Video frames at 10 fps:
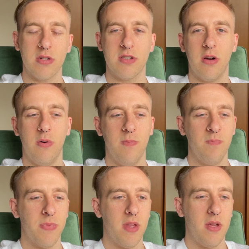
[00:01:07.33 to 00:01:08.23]
So
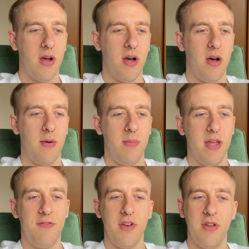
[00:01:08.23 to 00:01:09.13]

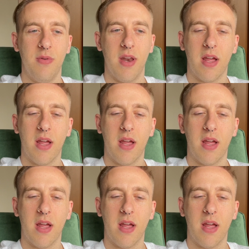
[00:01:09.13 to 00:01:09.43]
if you do want to